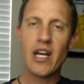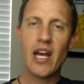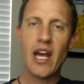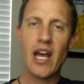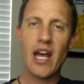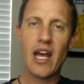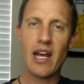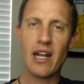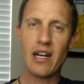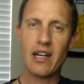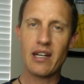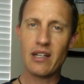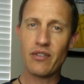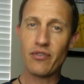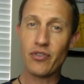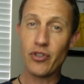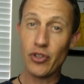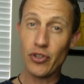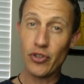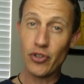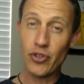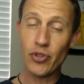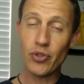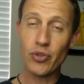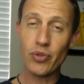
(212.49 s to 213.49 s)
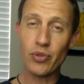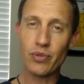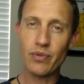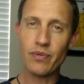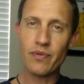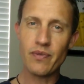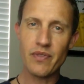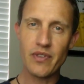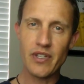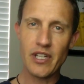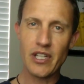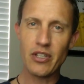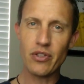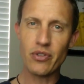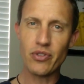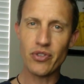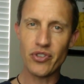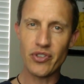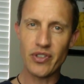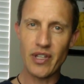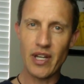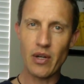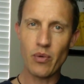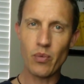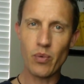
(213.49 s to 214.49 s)
And if you do, then you'll
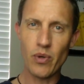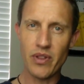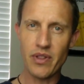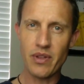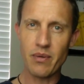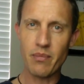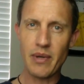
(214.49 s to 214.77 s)
stay with the